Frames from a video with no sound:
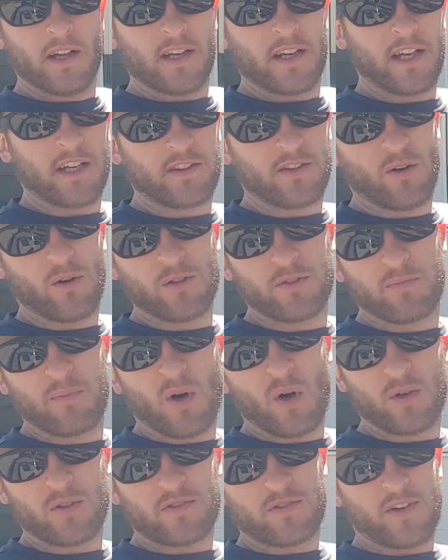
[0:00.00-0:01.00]
get those
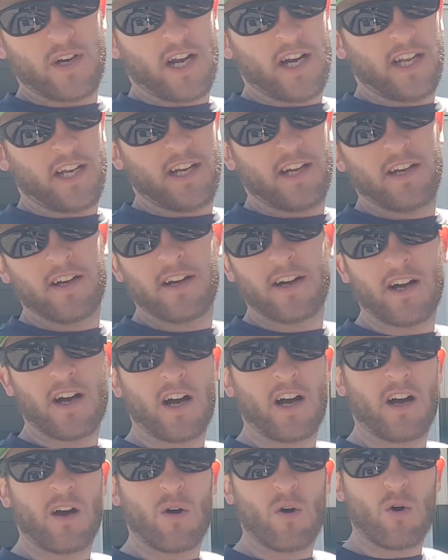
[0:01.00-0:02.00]
boats ready.
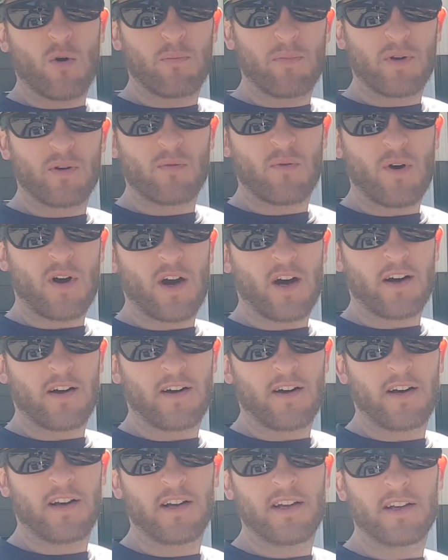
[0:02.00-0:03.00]
Open
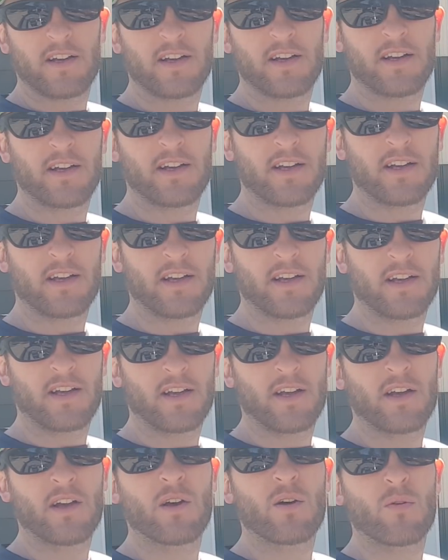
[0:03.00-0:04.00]
water
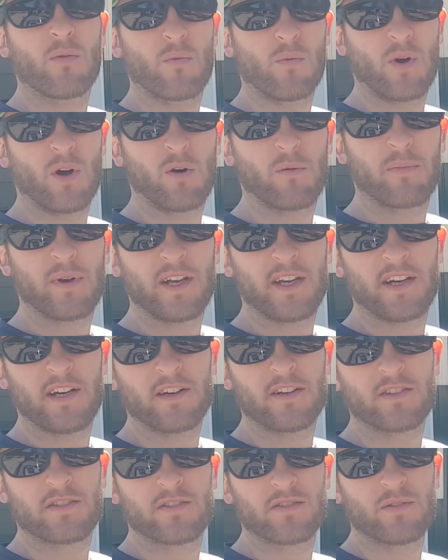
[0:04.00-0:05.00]
will be
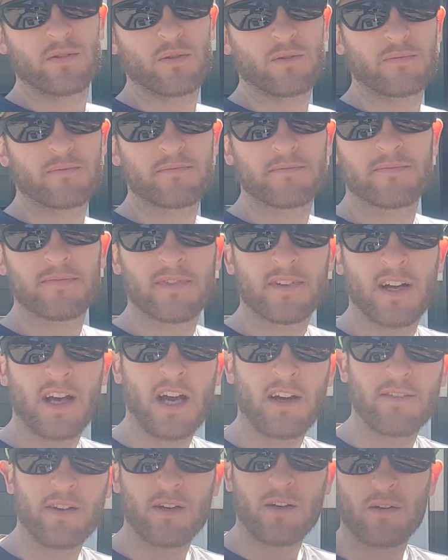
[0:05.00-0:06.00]
here soon.
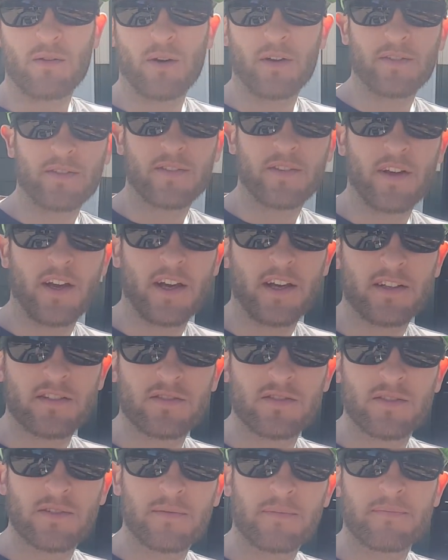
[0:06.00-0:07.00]
Have a good one.
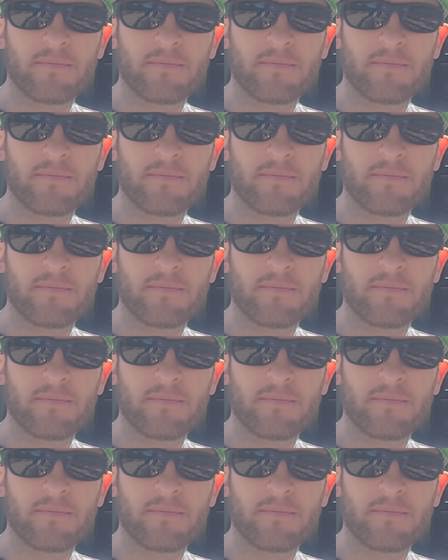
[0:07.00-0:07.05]
Thanks.